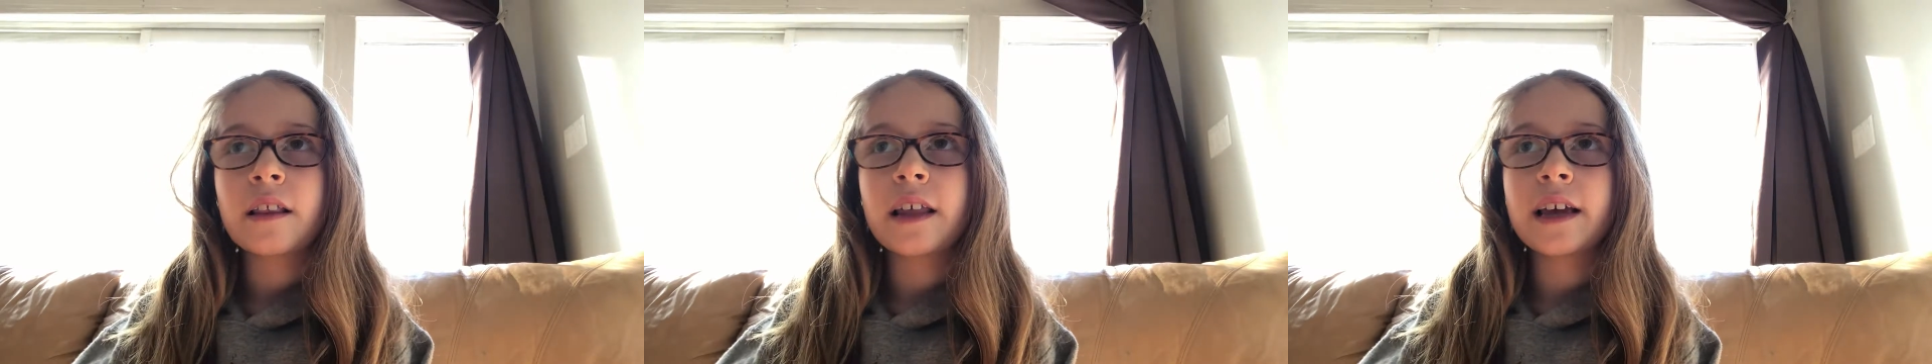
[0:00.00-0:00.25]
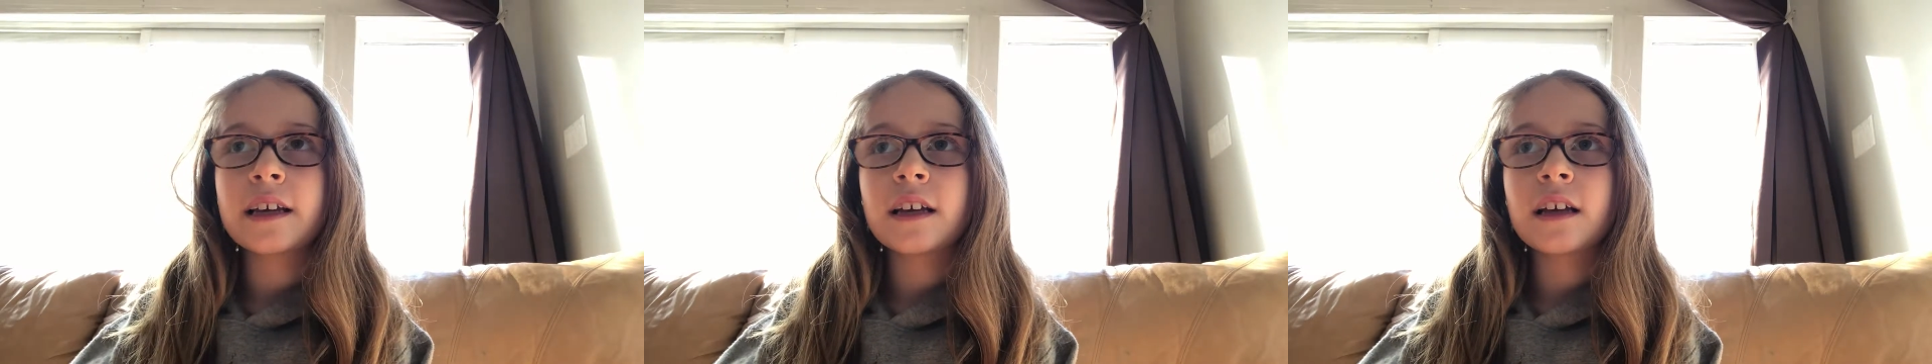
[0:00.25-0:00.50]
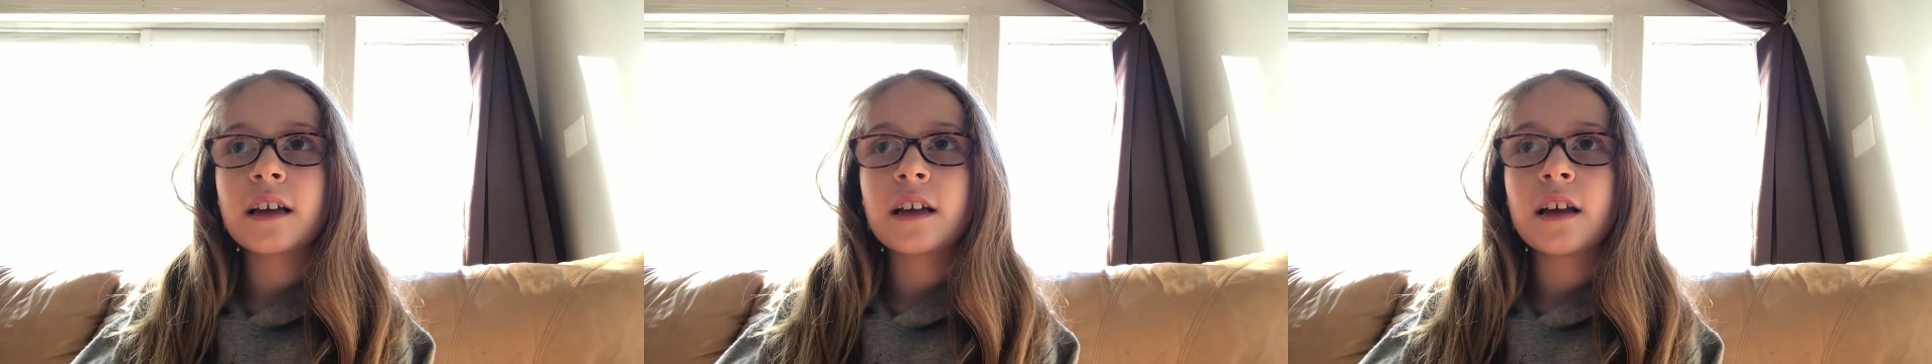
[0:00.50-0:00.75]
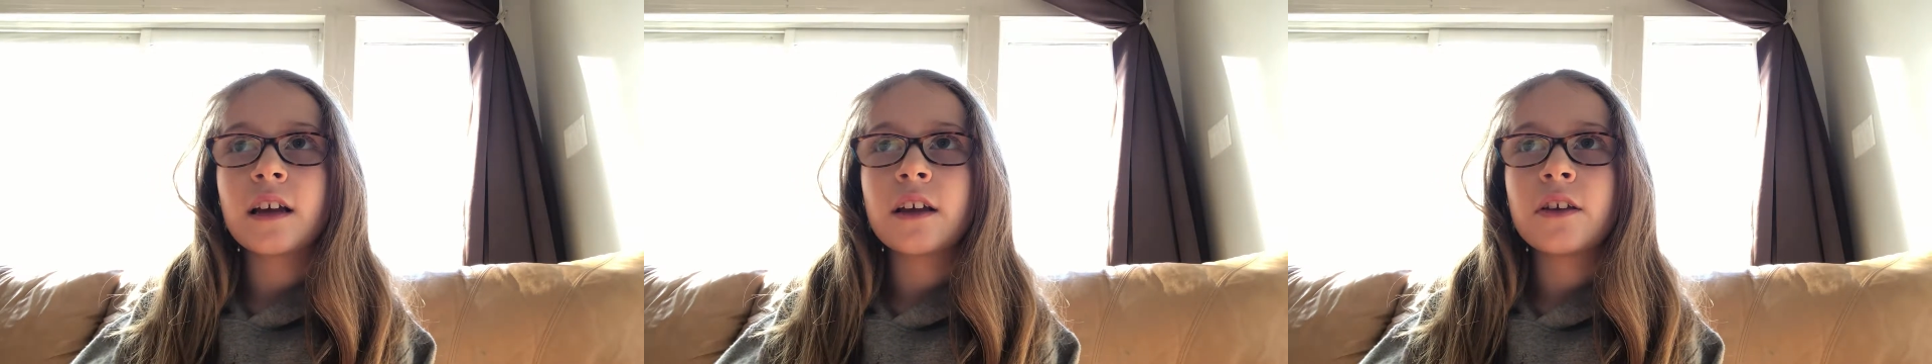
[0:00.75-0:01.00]
Like,
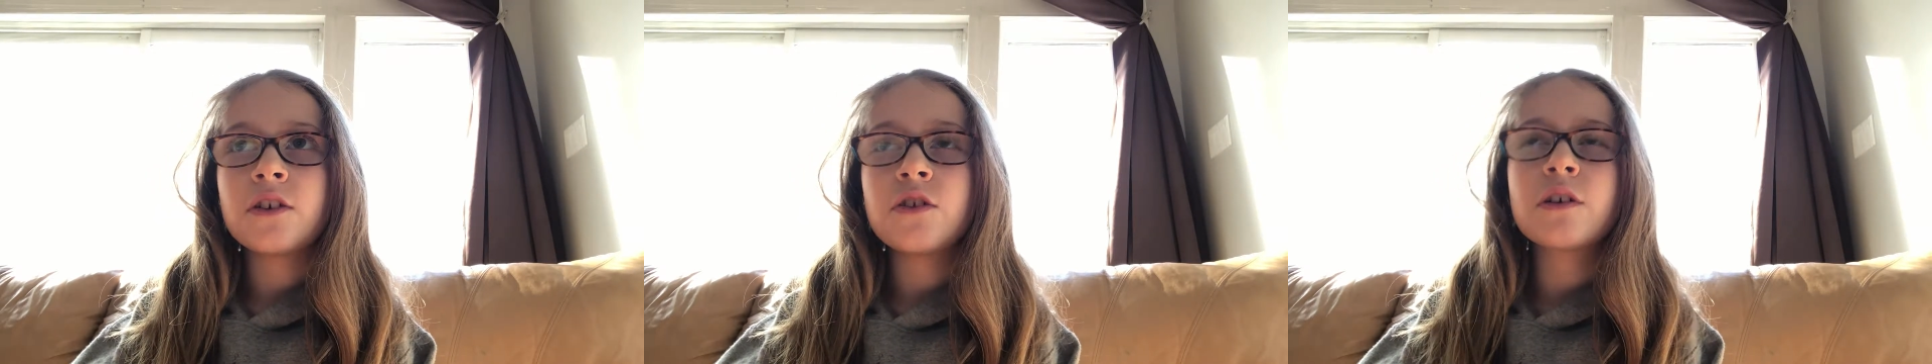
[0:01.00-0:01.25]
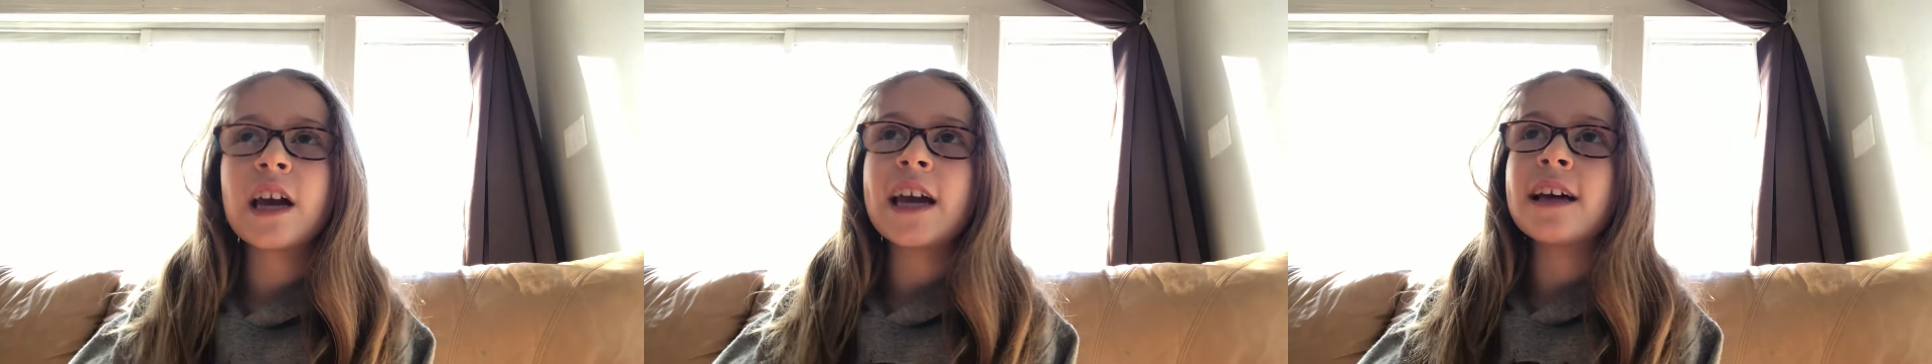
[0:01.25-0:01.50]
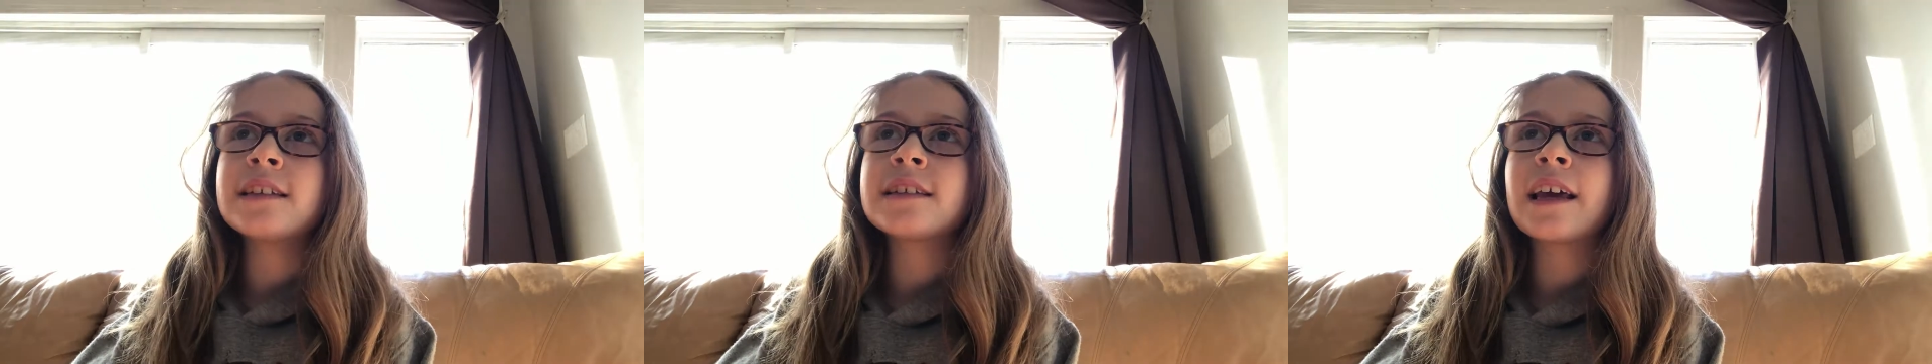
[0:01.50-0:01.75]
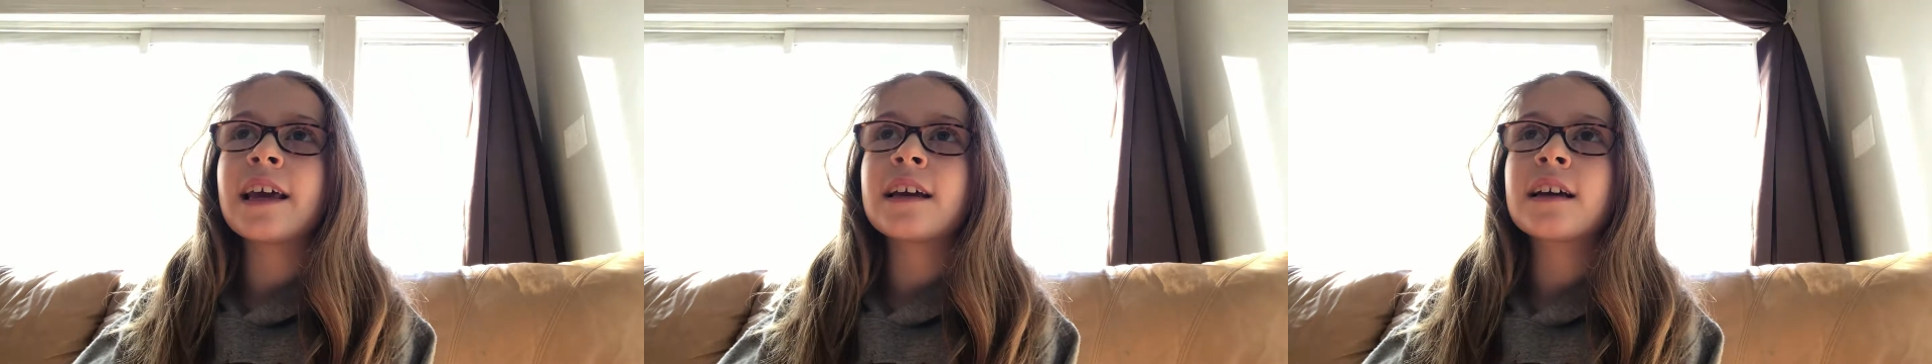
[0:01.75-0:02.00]
you can't
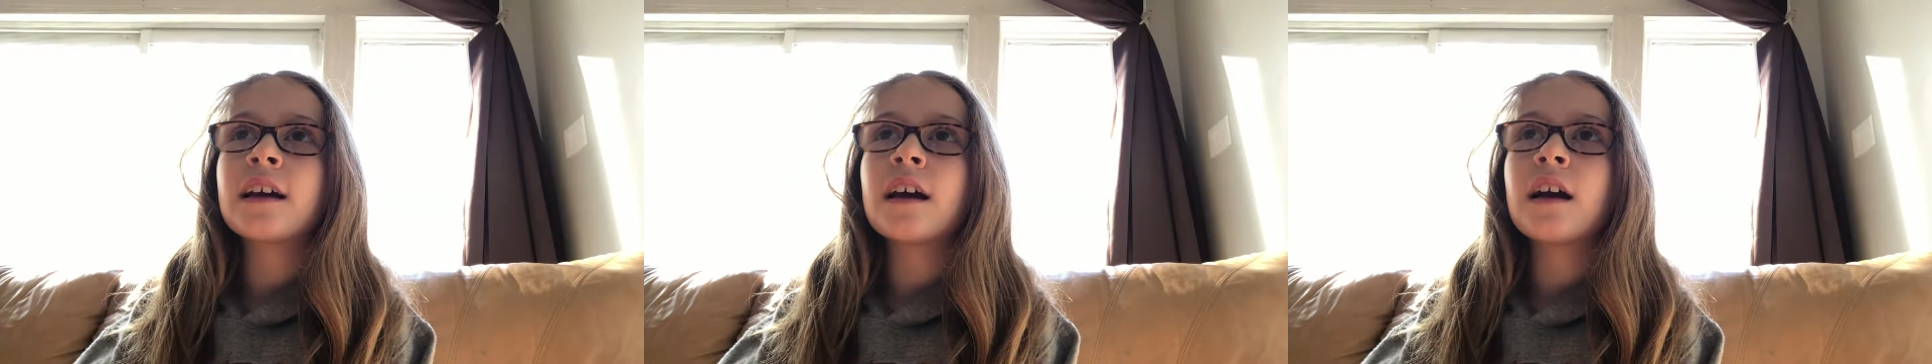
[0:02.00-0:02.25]
take,